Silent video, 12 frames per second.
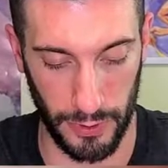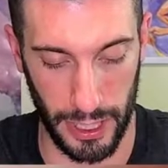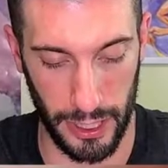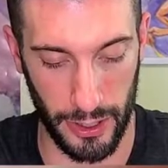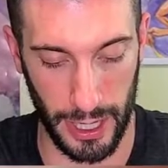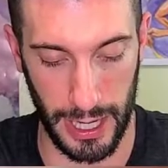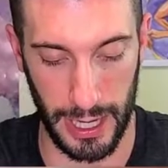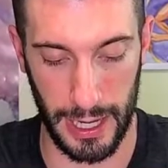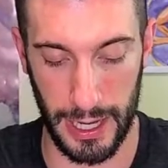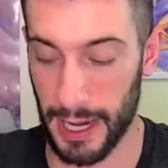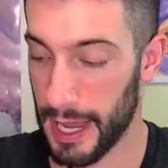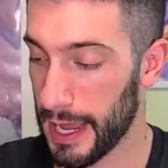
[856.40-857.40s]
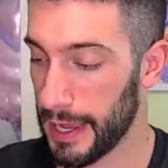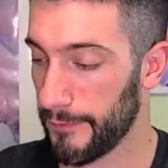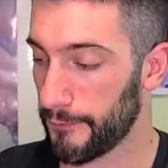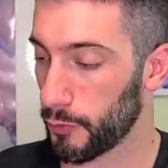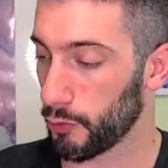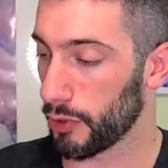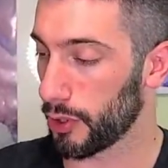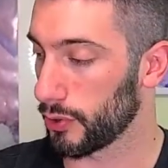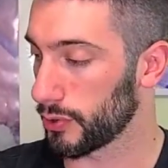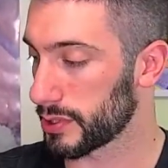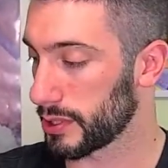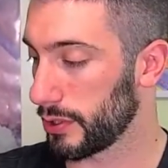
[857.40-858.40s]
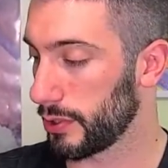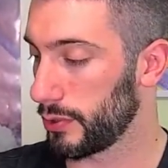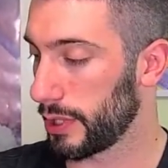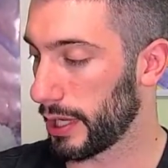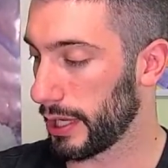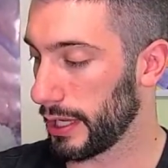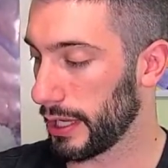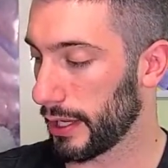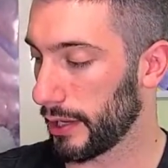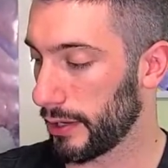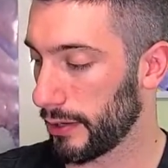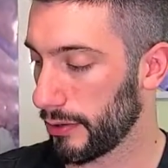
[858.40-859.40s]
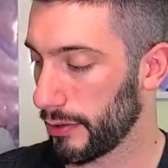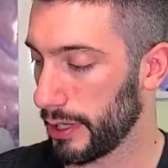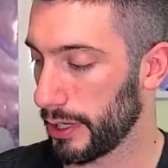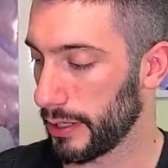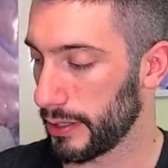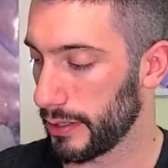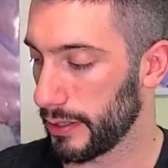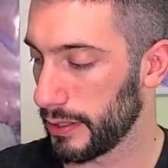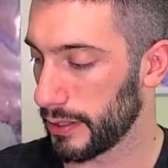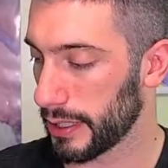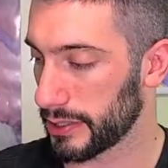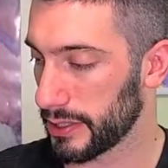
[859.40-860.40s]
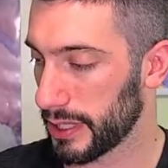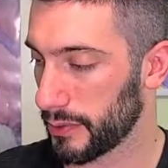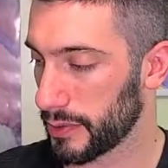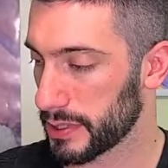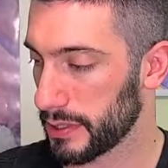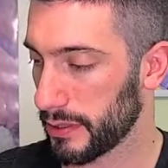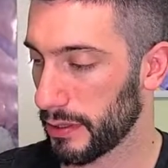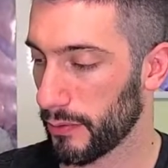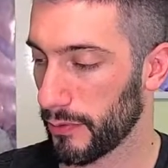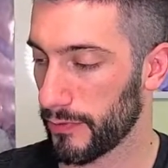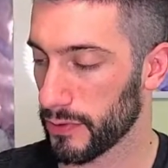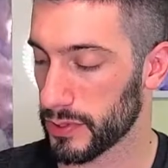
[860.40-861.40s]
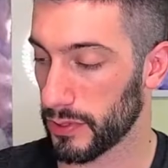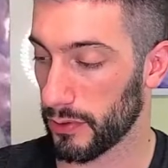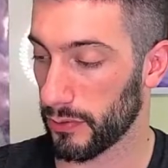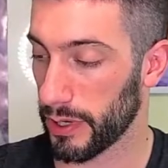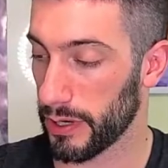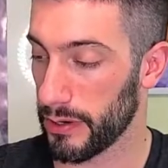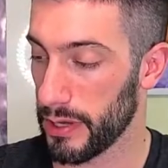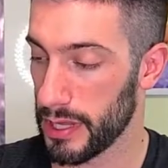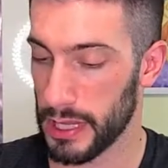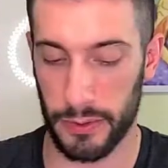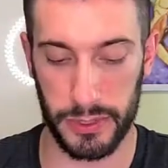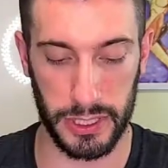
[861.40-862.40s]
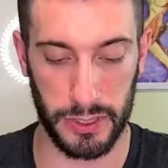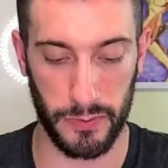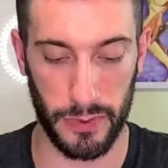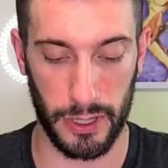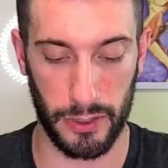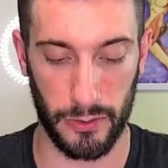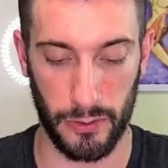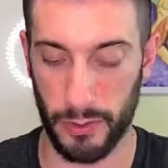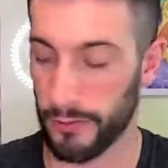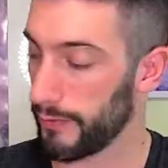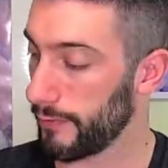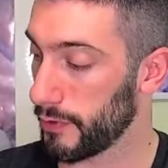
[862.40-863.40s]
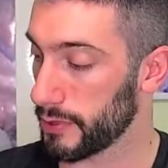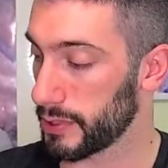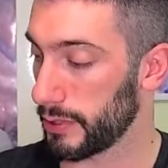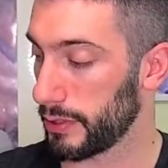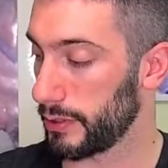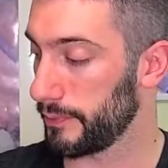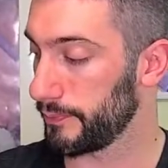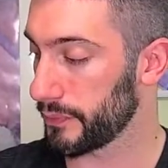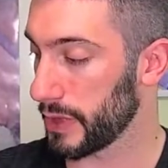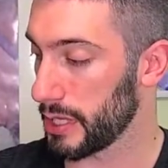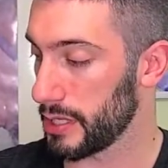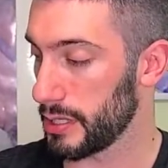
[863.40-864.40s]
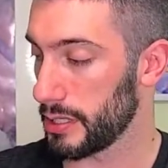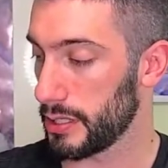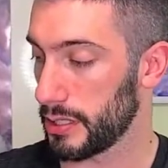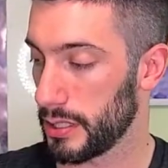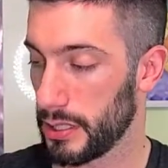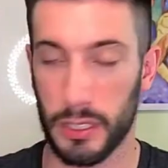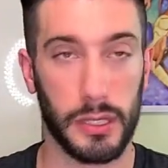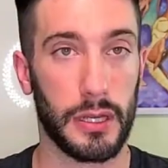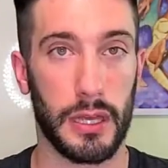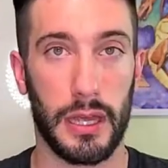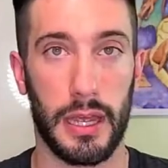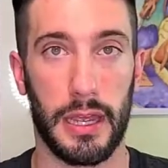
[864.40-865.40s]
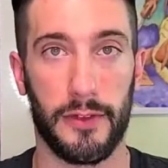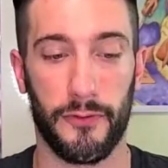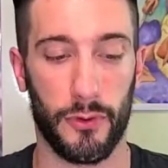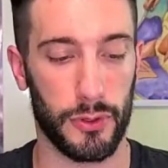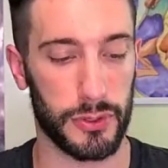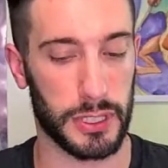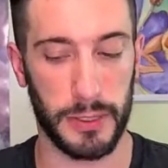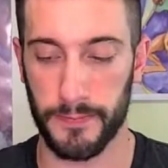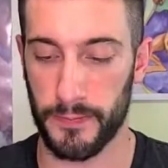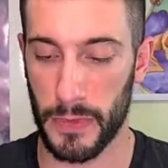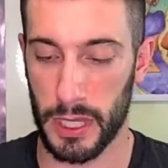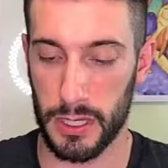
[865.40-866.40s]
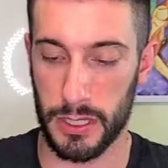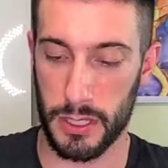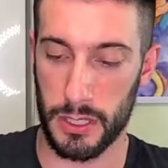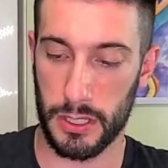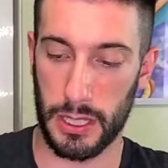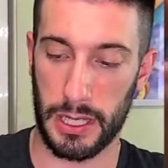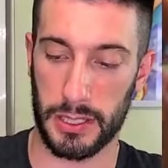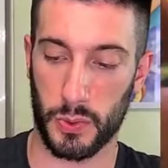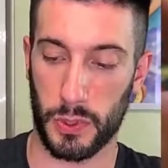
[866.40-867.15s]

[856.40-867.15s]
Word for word: Rare and Ampharos. Okay, all right. Actually, that was not a Reverse Holo Rare. That was just a regular Reverse Holo. Ampharos as